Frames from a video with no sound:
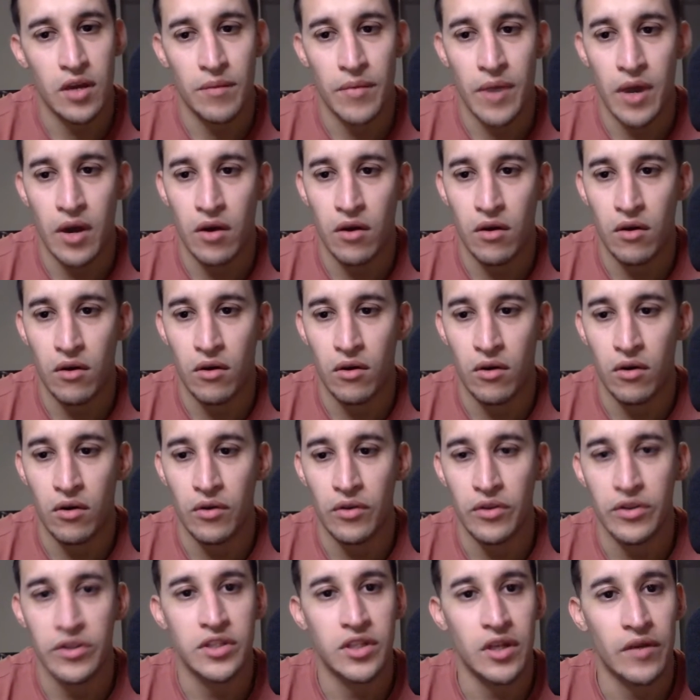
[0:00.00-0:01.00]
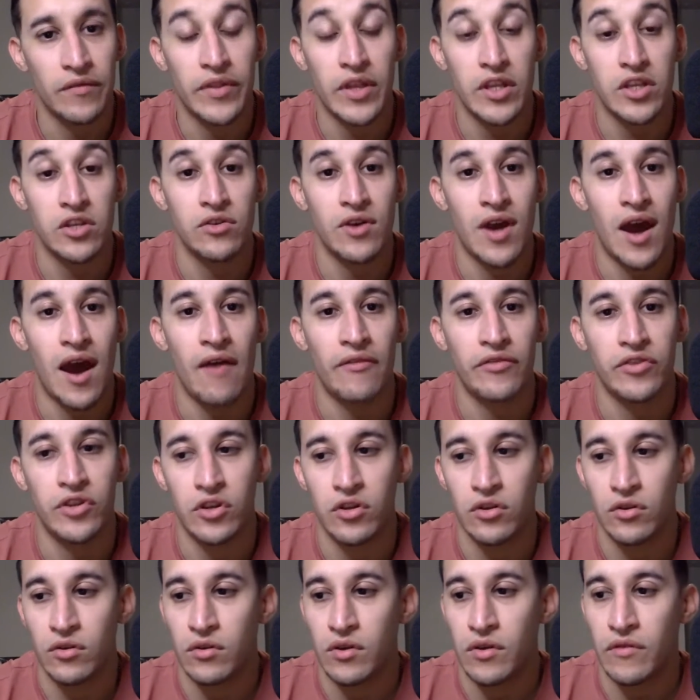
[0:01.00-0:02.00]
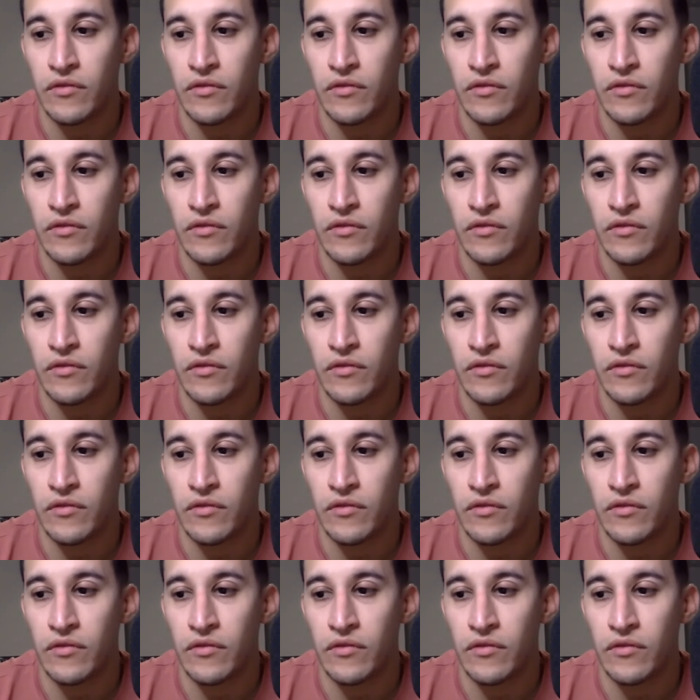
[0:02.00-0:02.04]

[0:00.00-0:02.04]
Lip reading: about all the stuff that you have to do.